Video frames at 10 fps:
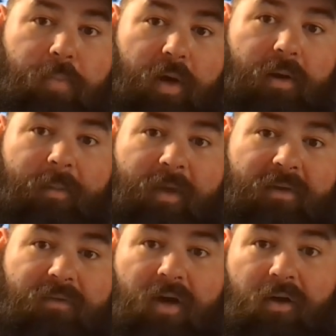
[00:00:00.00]
But I'm gonna
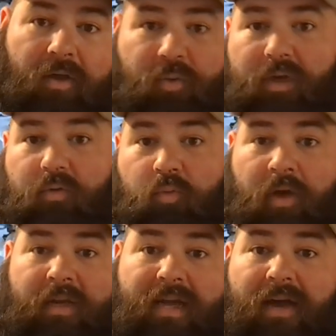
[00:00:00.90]
give y'all a quick
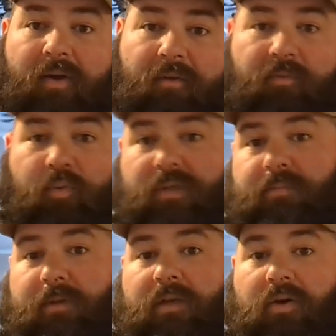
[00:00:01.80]
rundown of what's
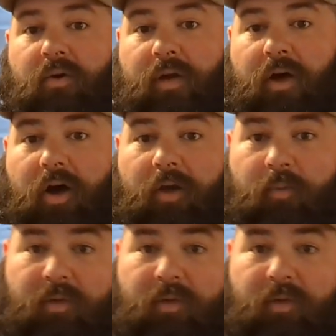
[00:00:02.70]
been going on,